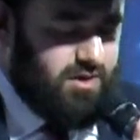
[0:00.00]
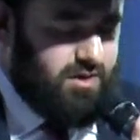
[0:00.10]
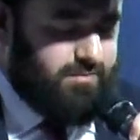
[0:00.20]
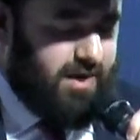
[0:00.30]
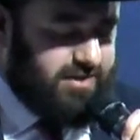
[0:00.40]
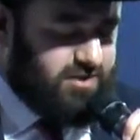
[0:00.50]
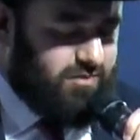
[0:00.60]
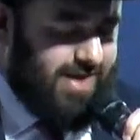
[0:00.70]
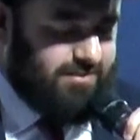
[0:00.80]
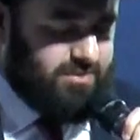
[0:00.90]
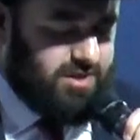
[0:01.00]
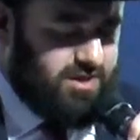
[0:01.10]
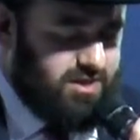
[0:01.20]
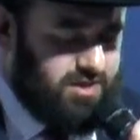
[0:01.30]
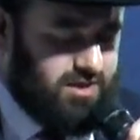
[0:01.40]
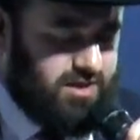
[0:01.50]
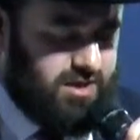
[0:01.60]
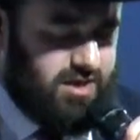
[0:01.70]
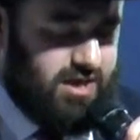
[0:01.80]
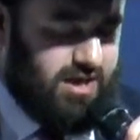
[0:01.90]
But incredibly,
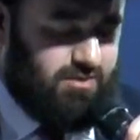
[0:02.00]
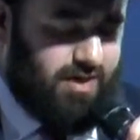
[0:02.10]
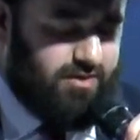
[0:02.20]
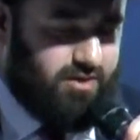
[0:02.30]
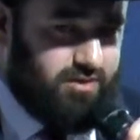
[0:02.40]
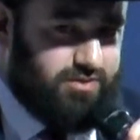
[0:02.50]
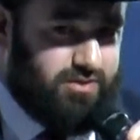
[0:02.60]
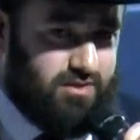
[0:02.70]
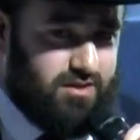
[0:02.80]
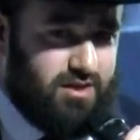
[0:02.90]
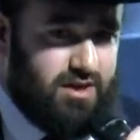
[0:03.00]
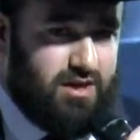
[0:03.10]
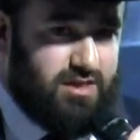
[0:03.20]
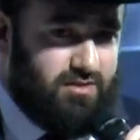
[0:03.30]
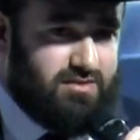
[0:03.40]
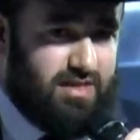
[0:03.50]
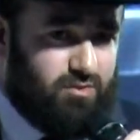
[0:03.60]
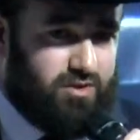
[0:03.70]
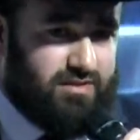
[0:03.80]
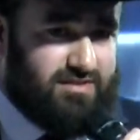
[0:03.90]
here on earth, there is an
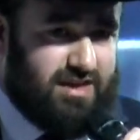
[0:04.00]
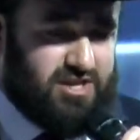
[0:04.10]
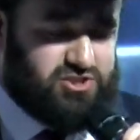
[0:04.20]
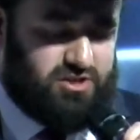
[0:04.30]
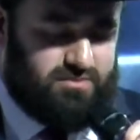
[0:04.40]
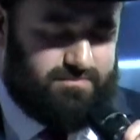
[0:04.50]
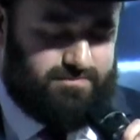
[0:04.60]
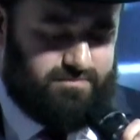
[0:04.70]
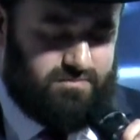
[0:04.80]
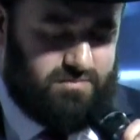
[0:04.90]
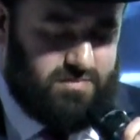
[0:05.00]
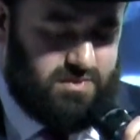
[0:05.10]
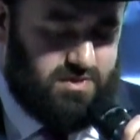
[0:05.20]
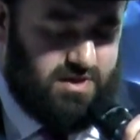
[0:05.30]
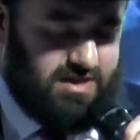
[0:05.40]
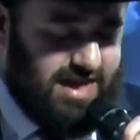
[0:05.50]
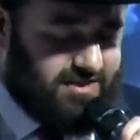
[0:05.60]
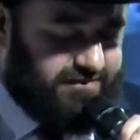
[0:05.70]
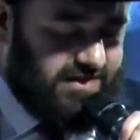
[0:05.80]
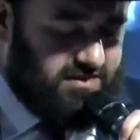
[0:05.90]
organization that
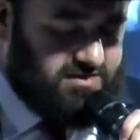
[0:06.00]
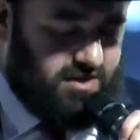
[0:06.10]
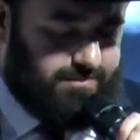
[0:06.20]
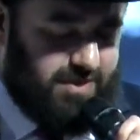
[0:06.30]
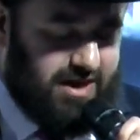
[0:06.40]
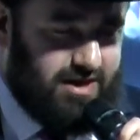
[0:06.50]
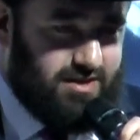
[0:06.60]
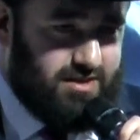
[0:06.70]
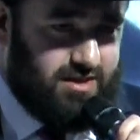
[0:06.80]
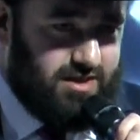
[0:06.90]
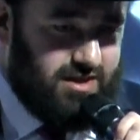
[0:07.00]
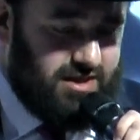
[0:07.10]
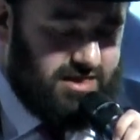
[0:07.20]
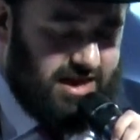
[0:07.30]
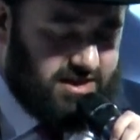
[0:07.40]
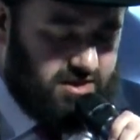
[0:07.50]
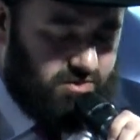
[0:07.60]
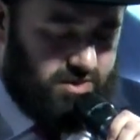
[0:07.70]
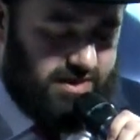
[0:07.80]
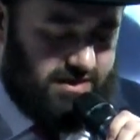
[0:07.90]
feels their pain like no one
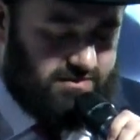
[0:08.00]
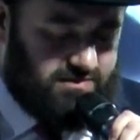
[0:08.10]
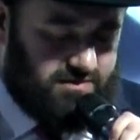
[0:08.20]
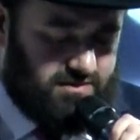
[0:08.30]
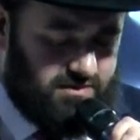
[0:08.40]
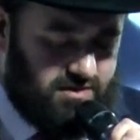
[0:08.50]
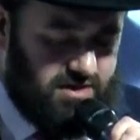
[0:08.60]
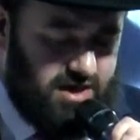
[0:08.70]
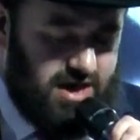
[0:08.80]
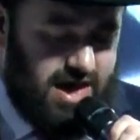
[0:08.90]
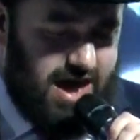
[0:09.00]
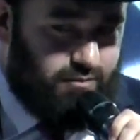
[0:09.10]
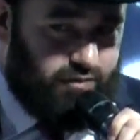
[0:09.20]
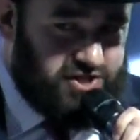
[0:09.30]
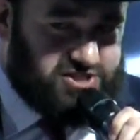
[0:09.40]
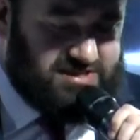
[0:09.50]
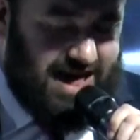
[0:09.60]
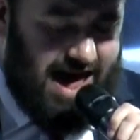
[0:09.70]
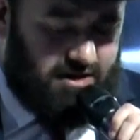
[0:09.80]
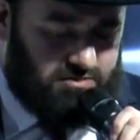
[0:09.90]
else and reaches
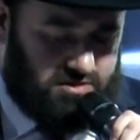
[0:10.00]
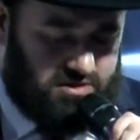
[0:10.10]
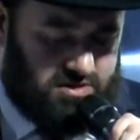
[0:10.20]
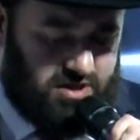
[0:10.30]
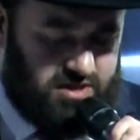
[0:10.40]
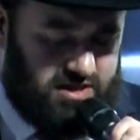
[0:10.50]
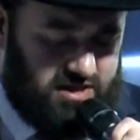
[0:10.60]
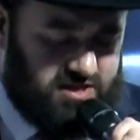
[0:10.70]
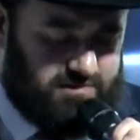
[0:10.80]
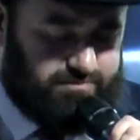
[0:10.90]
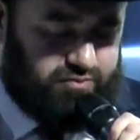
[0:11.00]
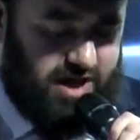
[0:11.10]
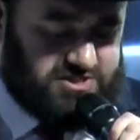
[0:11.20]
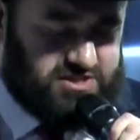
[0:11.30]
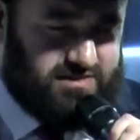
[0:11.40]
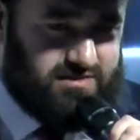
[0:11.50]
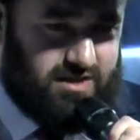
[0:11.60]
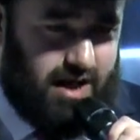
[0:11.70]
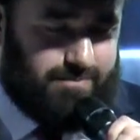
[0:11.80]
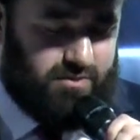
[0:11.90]
out to these precious
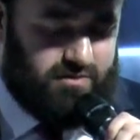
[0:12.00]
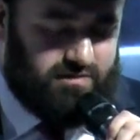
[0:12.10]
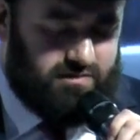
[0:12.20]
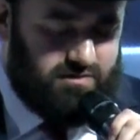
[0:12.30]
couples.